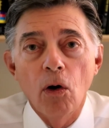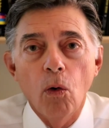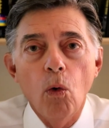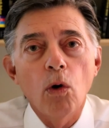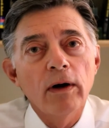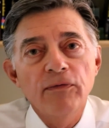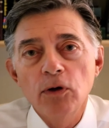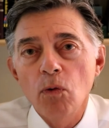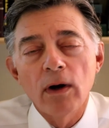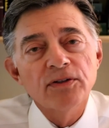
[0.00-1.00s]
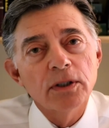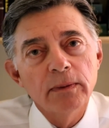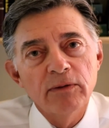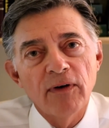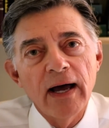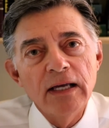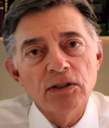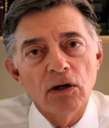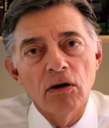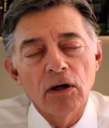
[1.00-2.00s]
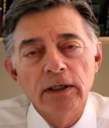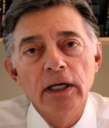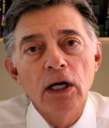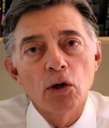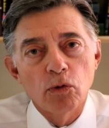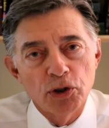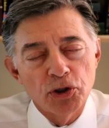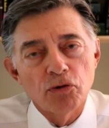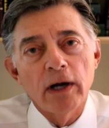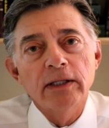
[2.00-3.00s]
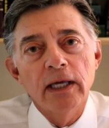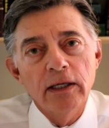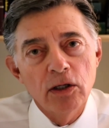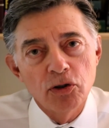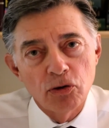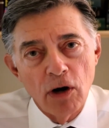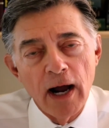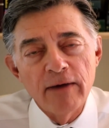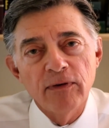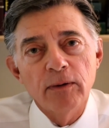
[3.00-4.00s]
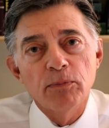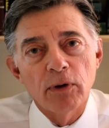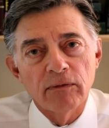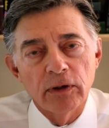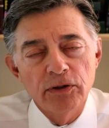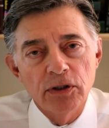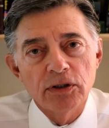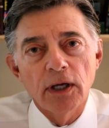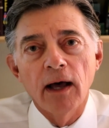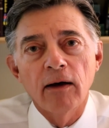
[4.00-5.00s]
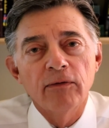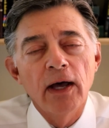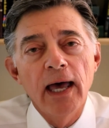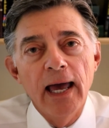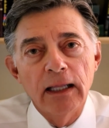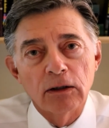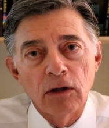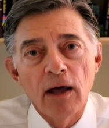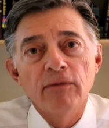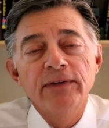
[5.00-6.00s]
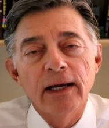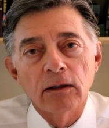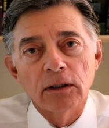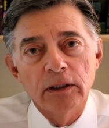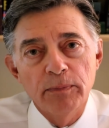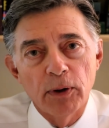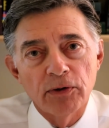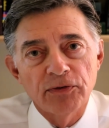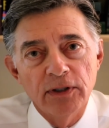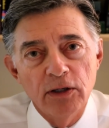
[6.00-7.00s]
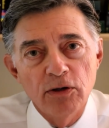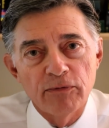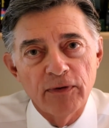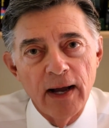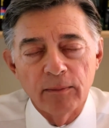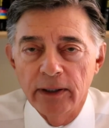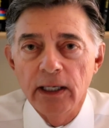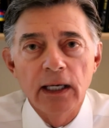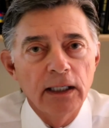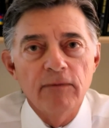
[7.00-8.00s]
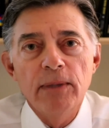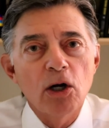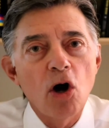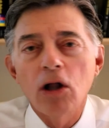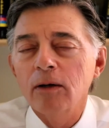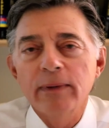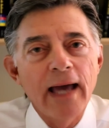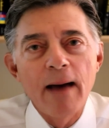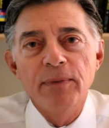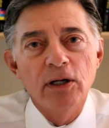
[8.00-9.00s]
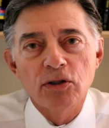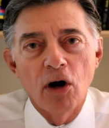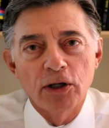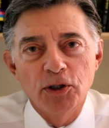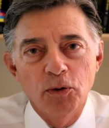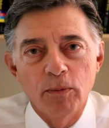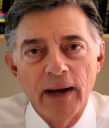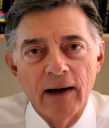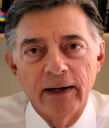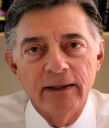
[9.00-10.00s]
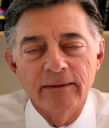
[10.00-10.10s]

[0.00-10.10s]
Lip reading: or if you want some advice on restricting the driving privileges of a loved elderly person in your family. Give me a call and I'll be happy to talk to you about it.